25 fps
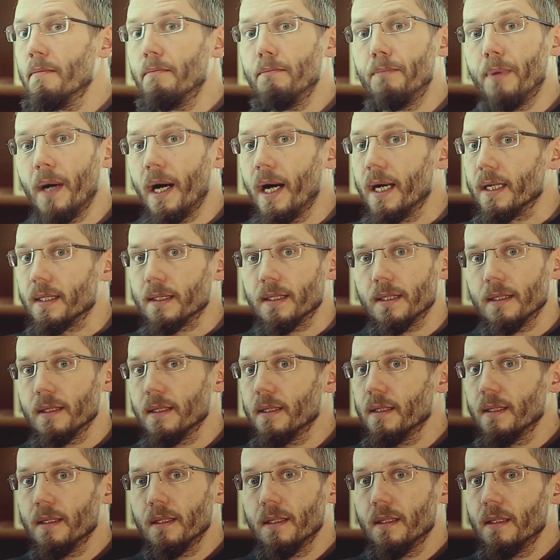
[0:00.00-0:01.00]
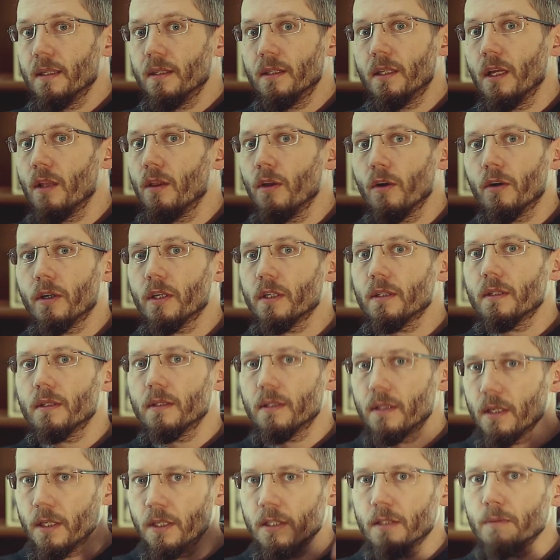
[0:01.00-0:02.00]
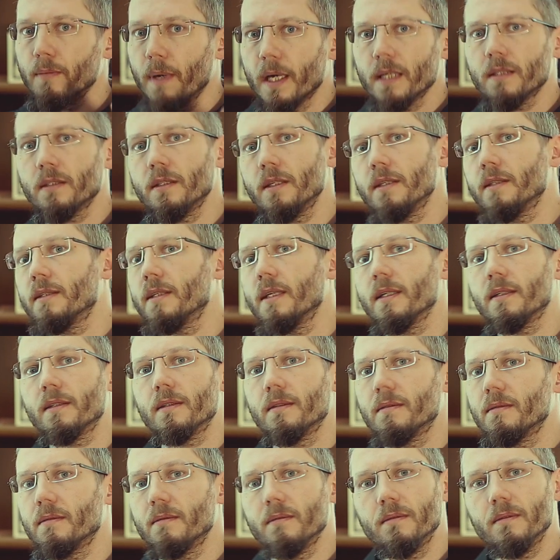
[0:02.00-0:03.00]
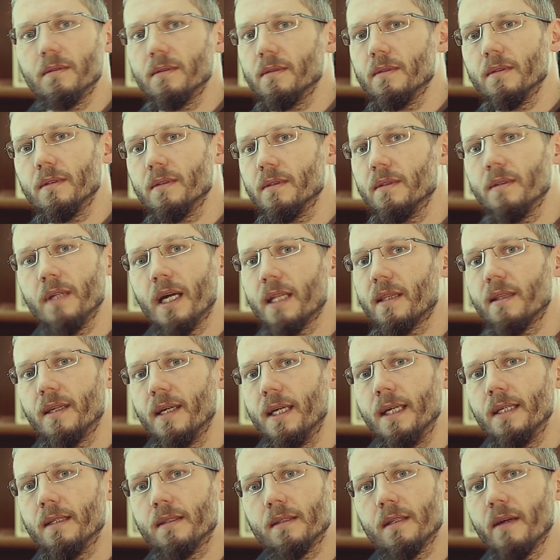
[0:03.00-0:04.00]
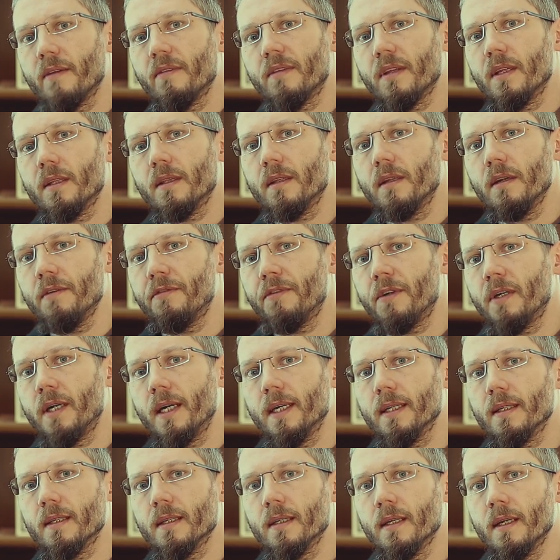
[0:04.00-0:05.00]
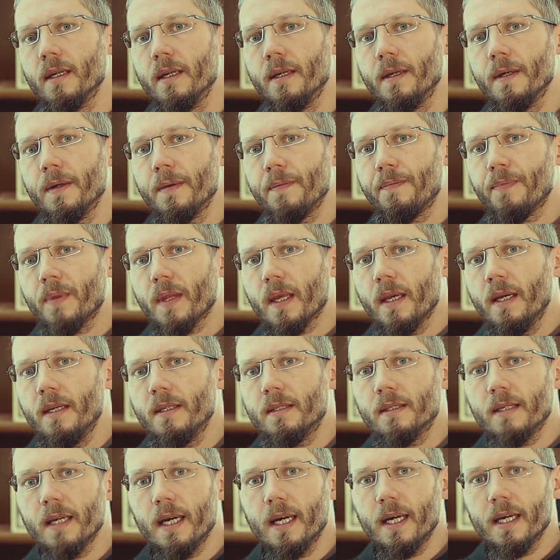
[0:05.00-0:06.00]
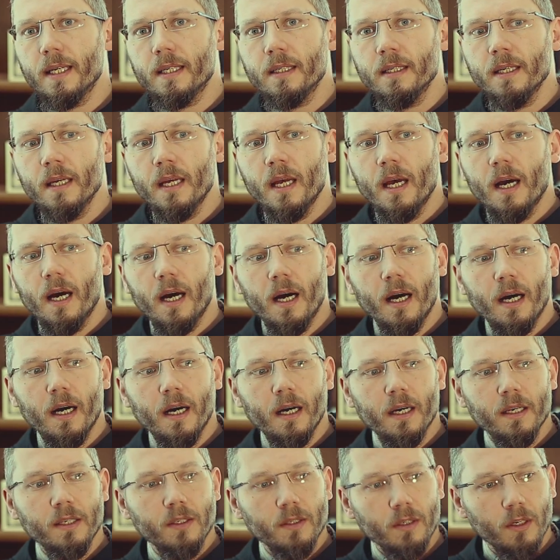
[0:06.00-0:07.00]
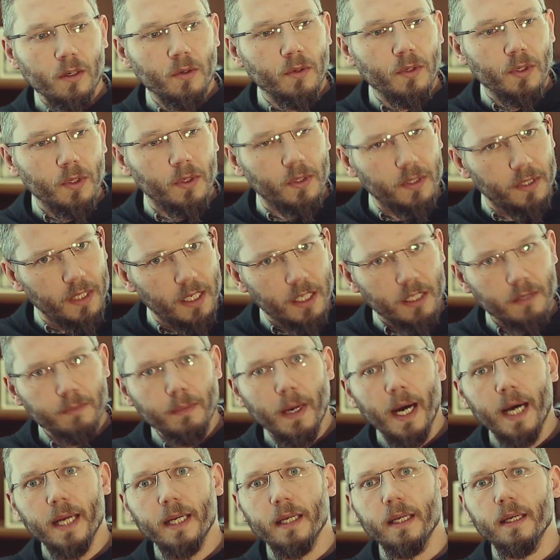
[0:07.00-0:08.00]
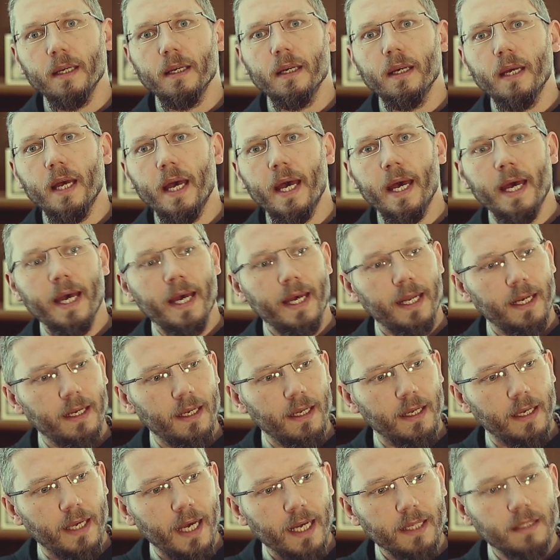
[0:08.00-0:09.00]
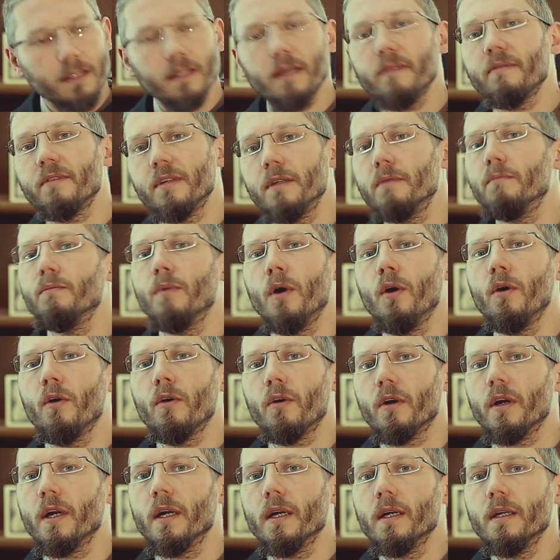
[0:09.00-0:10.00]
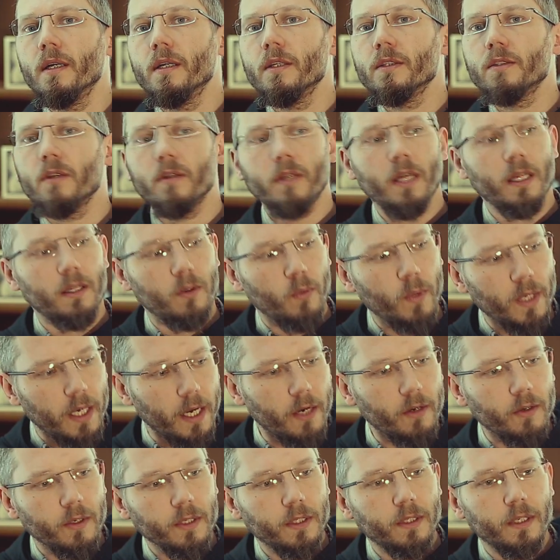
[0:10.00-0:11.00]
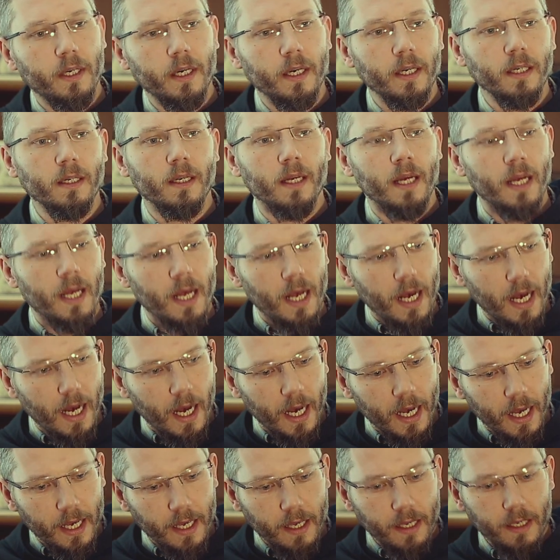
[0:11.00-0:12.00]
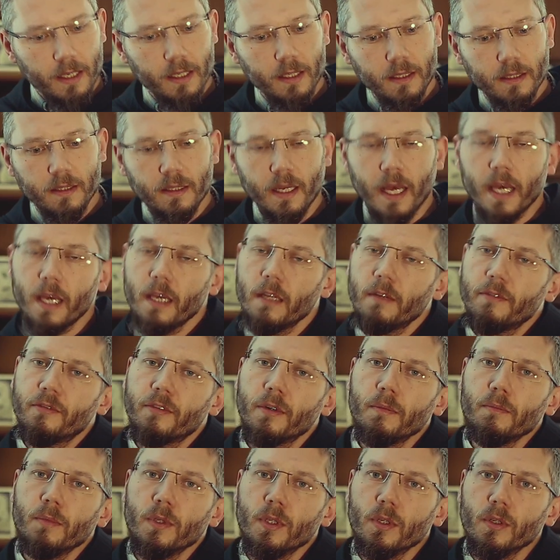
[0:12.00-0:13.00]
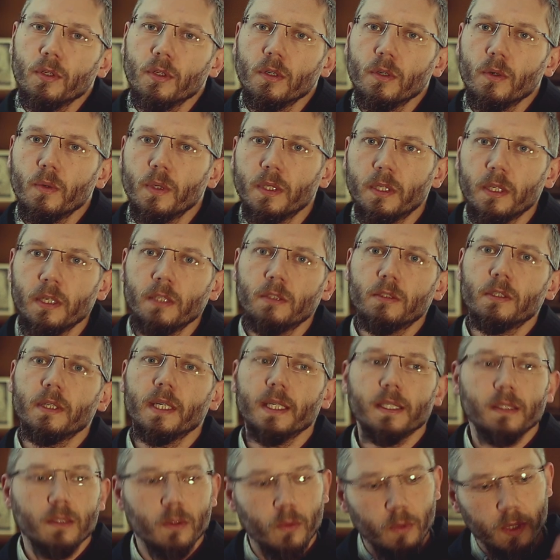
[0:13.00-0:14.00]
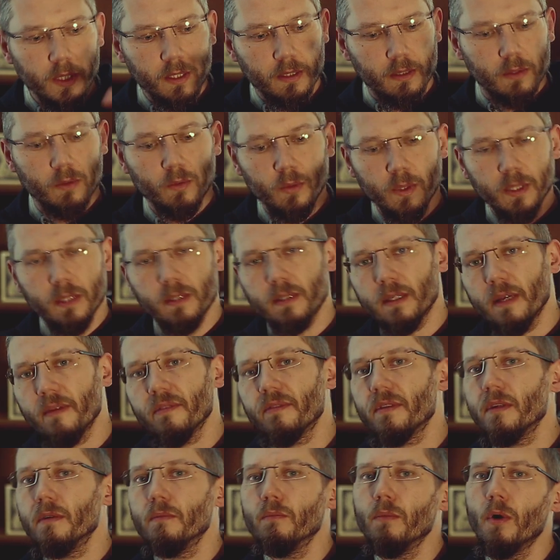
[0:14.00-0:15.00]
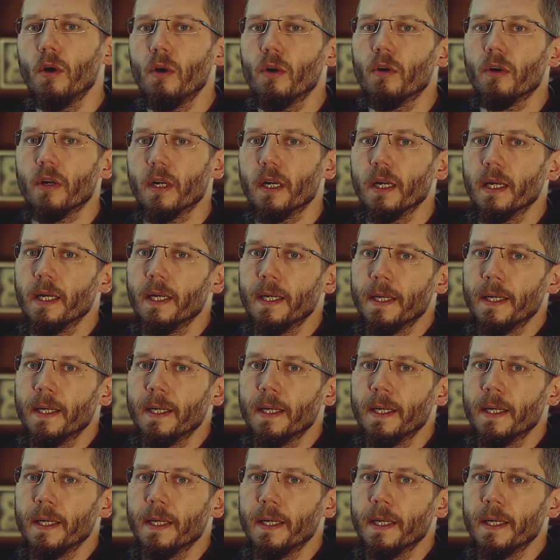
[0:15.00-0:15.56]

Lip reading: But the Lord, his master, said, not this, something different. He said, use this money and get something more, so that when I return, I take it from you with interest, with something more.